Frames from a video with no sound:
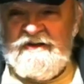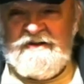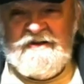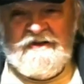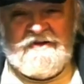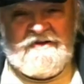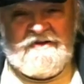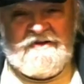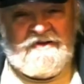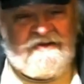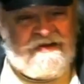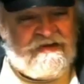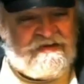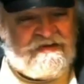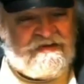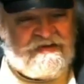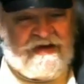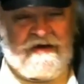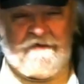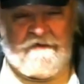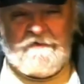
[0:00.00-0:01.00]
The
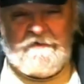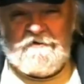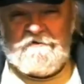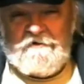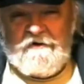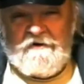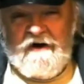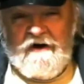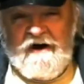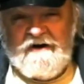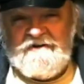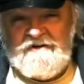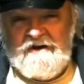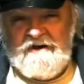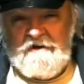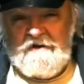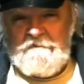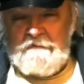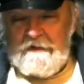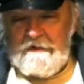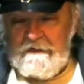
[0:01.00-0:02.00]
table cracked
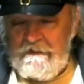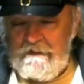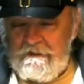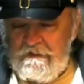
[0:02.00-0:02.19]
up.